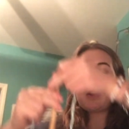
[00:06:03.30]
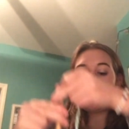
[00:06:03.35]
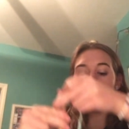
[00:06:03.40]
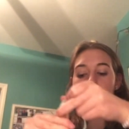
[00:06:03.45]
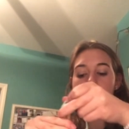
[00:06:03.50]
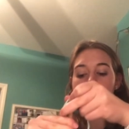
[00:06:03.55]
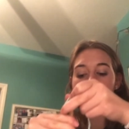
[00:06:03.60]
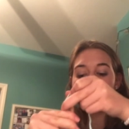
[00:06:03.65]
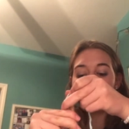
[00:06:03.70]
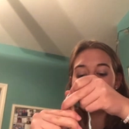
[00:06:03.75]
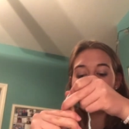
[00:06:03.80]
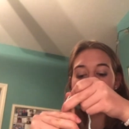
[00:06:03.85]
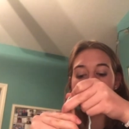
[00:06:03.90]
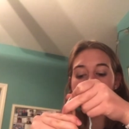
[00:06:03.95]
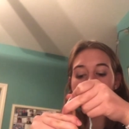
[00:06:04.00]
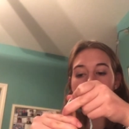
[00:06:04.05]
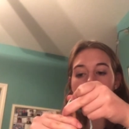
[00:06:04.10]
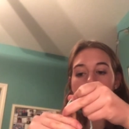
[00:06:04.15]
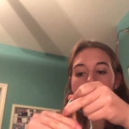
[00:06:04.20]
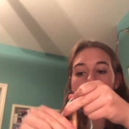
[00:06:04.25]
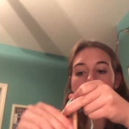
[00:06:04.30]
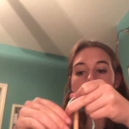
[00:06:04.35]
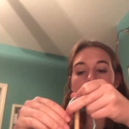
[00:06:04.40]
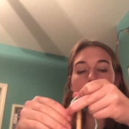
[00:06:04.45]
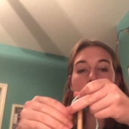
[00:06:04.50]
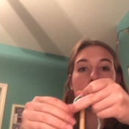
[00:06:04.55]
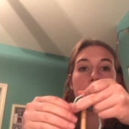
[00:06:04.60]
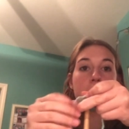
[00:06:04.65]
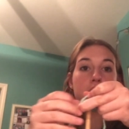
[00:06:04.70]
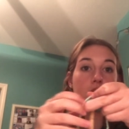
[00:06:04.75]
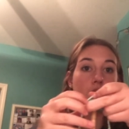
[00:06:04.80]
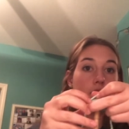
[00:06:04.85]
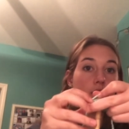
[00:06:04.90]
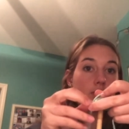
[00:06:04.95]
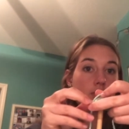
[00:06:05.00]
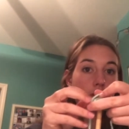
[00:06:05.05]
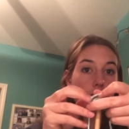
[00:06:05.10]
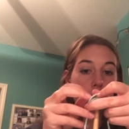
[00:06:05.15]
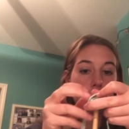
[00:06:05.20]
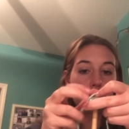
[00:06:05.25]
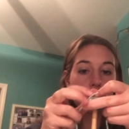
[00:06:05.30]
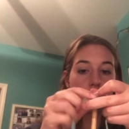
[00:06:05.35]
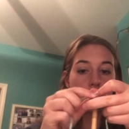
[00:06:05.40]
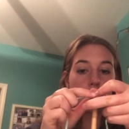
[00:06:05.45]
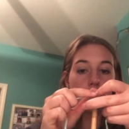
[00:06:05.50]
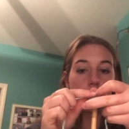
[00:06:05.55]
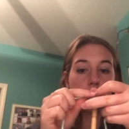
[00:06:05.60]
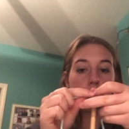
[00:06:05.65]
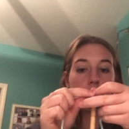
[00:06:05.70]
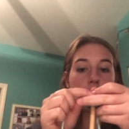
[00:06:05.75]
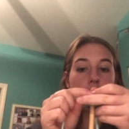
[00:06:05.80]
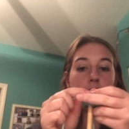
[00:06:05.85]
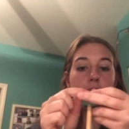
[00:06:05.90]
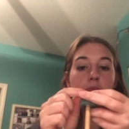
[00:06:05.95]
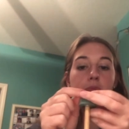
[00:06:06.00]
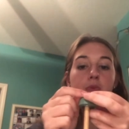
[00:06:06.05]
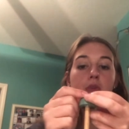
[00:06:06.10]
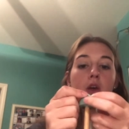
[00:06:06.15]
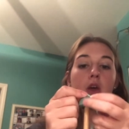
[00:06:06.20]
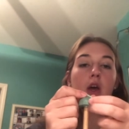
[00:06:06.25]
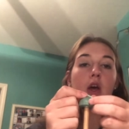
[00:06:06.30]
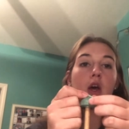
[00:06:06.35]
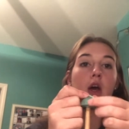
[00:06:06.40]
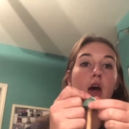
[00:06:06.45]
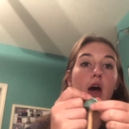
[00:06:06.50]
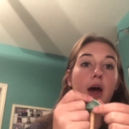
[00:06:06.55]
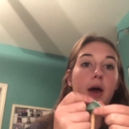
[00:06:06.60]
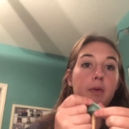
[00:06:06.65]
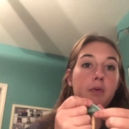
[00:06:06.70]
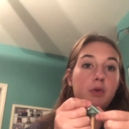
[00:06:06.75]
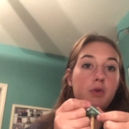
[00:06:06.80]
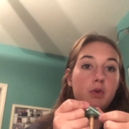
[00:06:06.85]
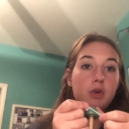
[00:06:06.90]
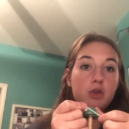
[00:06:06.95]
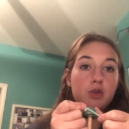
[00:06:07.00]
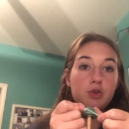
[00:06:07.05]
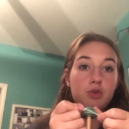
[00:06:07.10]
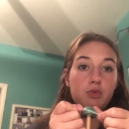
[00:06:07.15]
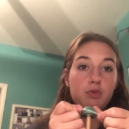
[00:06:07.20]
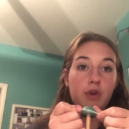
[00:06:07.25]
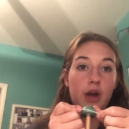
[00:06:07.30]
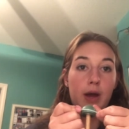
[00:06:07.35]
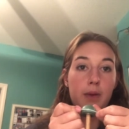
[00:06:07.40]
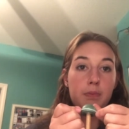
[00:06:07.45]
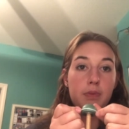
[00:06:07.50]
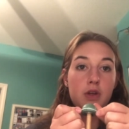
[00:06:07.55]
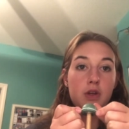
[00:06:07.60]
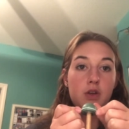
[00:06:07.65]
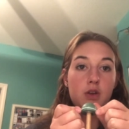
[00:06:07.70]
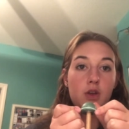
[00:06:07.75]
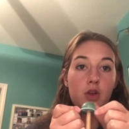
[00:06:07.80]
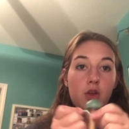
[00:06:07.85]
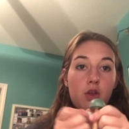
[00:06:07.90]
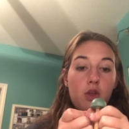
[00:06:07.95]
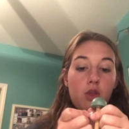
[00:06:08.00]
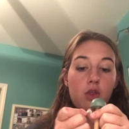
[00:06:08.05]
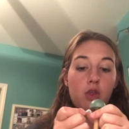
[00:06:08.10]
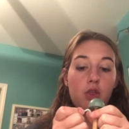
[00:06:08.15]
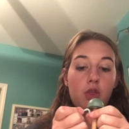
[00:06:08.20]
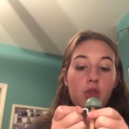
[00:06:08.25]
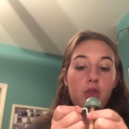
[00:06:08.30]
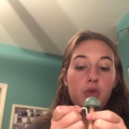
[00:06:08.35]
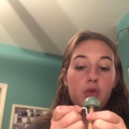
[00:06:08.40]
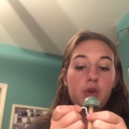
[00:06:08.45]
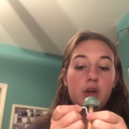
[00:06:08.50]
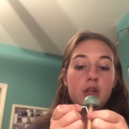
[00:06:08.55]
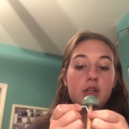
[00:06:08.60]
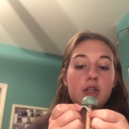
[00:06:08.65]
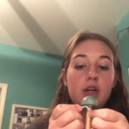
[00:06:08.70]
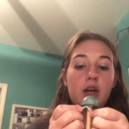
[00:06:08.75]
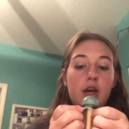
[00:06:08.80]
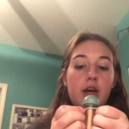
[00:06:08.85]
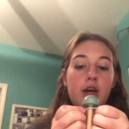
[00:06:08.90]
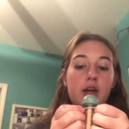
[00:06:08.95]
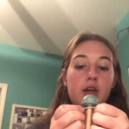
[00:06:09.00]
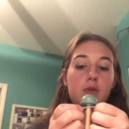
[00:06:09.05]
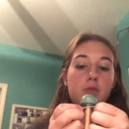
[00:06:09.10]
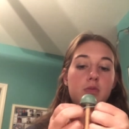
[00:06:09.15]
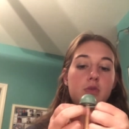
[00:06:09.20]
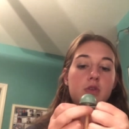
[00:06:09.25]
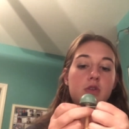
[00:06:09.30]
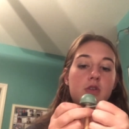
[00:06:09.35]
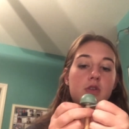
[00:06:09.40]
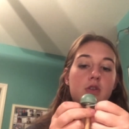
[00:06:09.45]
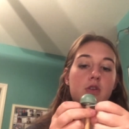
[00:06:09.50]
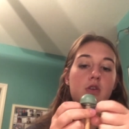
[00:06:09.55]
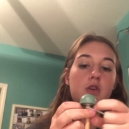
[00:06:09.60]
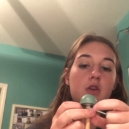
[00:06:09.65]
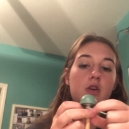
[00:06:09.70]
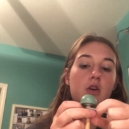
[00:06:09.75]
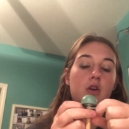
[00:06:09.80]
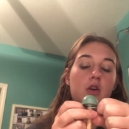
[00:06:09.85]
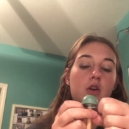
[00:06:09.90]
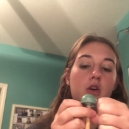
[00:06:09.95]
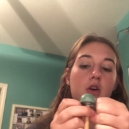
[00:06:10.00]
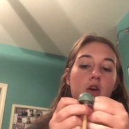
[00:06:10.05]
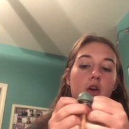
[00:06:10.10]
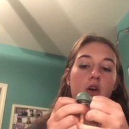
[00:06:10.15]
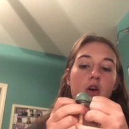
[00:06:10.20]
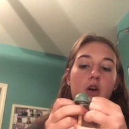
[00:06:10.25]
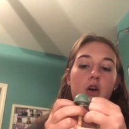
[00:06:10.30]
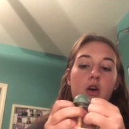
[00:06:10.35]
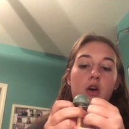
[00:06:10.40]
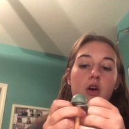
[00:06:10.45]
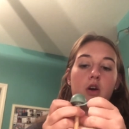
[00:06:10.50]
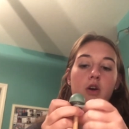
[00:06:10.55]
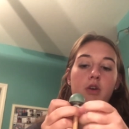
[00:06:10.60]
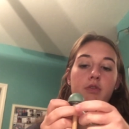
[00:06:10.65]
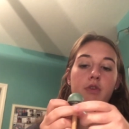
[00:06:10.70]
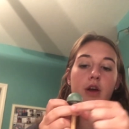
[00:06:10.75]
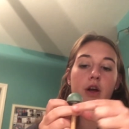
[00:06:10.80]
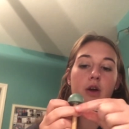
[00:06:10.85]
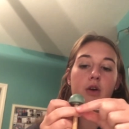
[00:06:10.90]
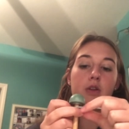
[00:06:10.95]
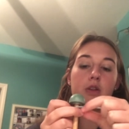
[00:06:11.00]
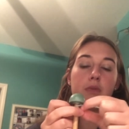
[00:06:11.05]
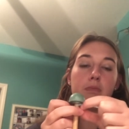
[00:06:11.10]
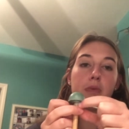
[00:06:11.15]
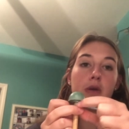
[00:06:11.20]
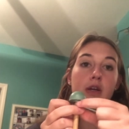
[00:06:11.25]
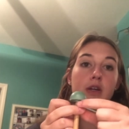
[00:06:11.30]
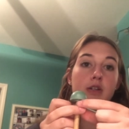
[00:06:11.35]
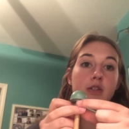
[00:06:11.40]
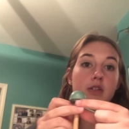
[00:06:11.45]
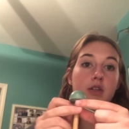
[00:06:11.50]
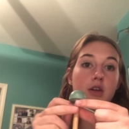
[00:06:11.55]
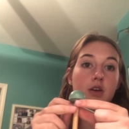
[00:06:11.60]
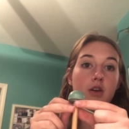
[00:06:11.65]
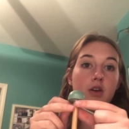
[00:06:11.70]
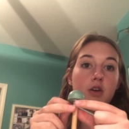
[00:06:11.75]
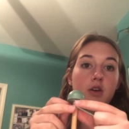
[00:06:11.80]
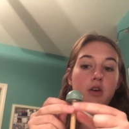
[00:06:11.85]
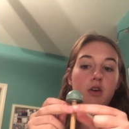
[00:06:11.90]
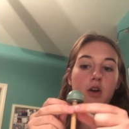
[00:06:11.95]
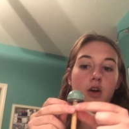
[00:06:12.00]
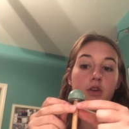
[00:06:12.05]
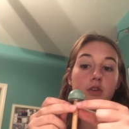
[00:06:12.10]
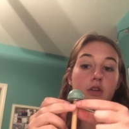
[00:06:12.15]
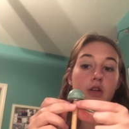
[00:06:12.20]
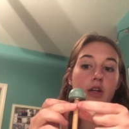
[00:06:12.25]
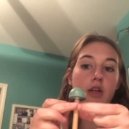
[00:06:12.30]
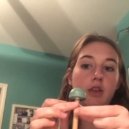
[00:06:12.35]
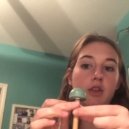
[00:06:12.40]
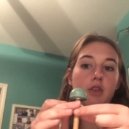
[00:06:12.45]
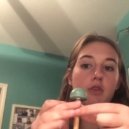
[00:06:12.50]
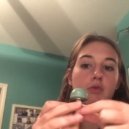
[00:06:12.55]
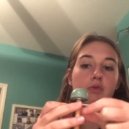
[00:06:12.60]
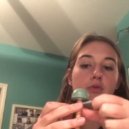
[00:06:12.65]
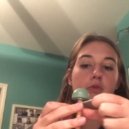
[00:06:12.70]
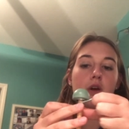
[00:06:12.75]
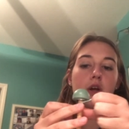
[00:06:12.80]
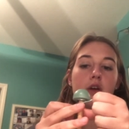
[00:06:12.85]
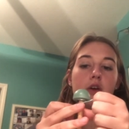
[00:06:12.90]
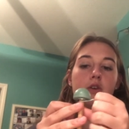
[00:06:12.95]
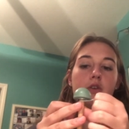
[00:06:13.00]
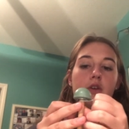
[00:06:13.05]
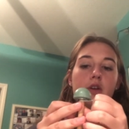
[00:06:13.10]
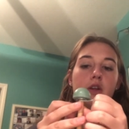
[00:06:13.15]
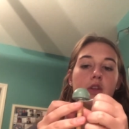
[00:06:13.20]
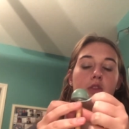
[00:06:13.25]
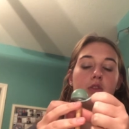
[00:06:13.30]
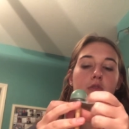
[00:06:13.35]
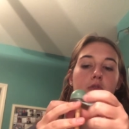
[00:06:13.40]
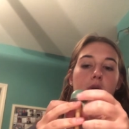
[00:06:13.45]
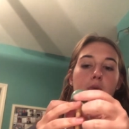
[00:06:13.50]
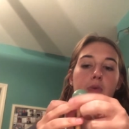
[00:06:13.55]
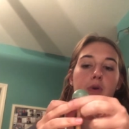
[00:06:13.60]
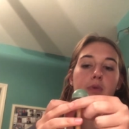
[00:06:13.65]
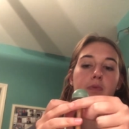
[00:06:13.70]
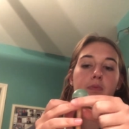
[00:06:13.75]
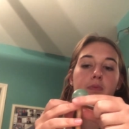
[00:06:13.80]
it's longer than my shaft, I'm pinching it up here. I'm going to wrap it 3 times around the base or underneath, right underneath the rubber.